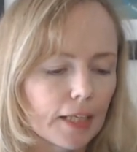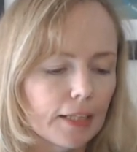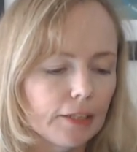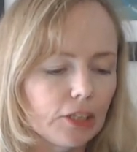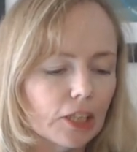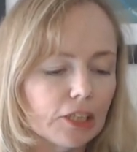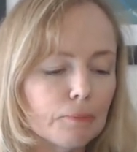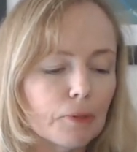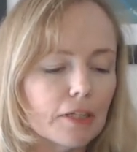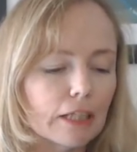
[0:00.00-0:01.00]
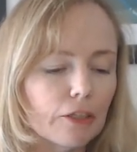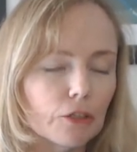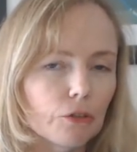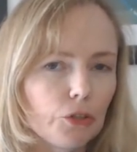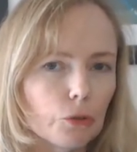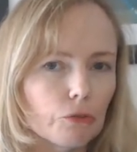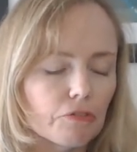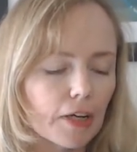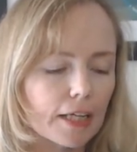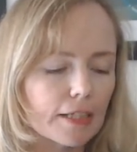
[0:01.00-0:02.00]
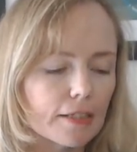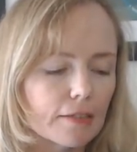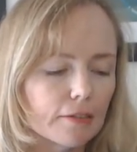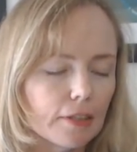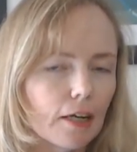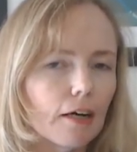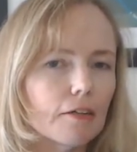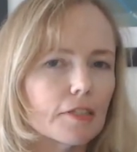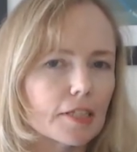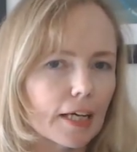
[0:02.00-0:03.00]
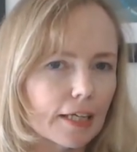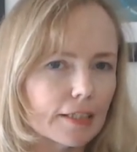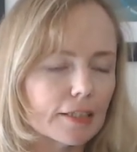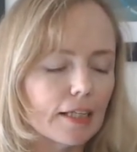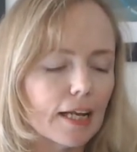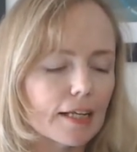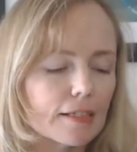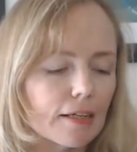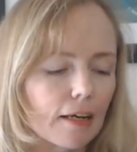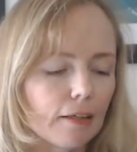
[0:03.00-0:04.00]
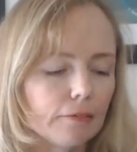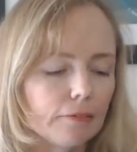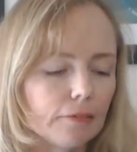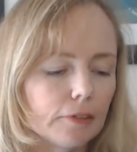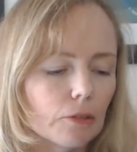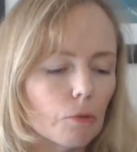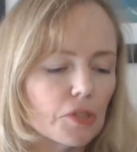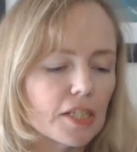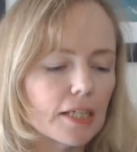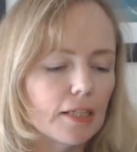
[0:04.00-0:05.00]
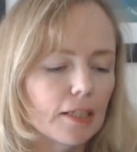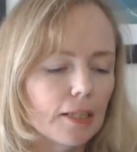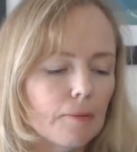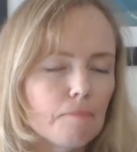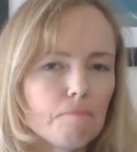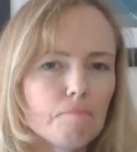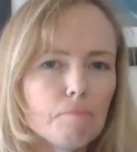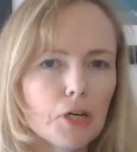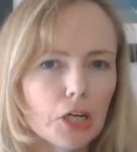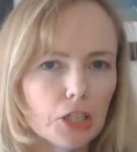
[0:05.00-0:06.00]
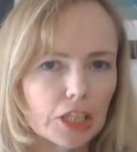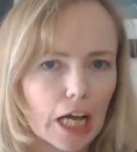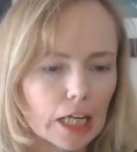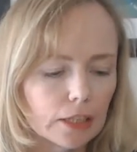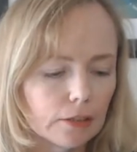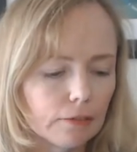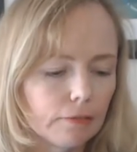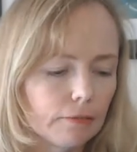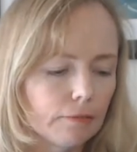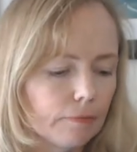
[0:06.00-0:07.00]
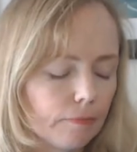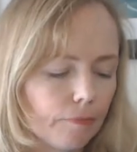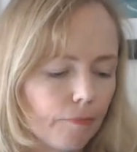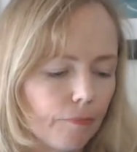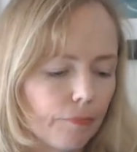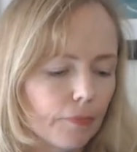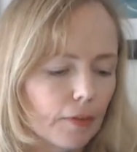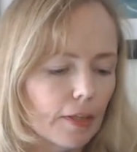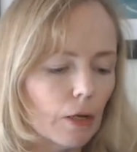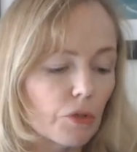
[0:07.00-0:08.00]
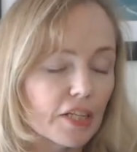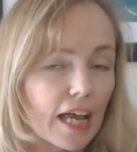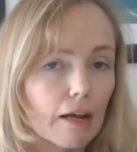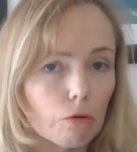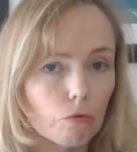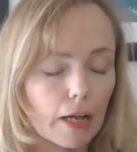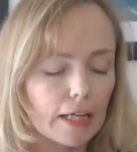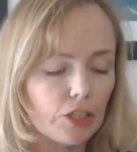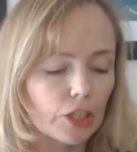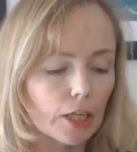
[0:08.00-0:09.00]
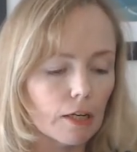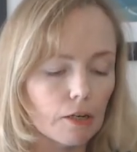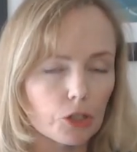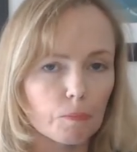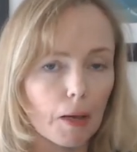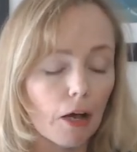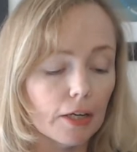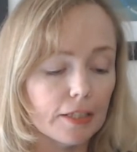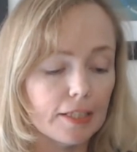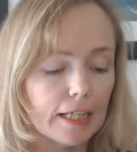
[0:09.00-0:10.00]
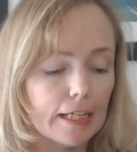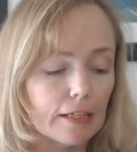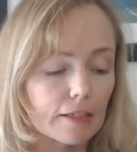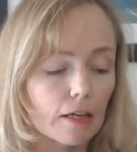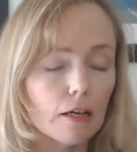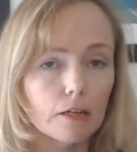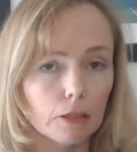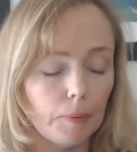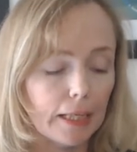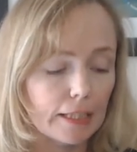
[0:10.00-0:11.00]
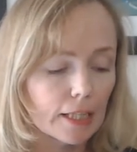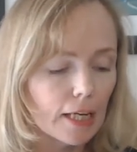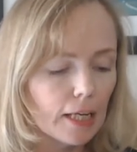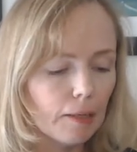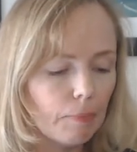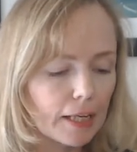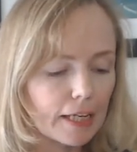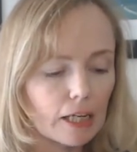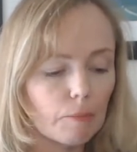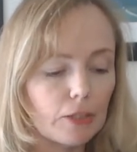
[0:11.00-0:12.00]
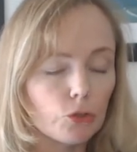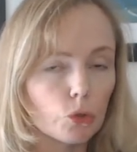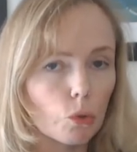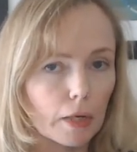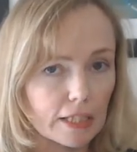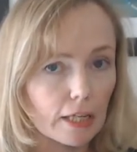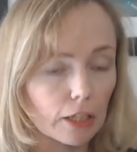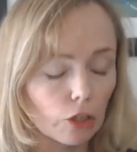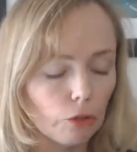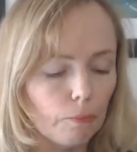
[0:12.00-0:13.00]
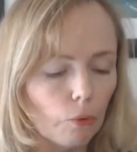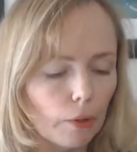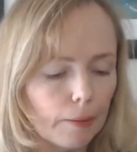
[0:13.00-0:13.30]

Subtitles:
Judging by the look on your face, I'd say it's the latter. Was it murder? There was an outraged gasp behind Tig as Herc appeared, picking up his drawings like a good boy.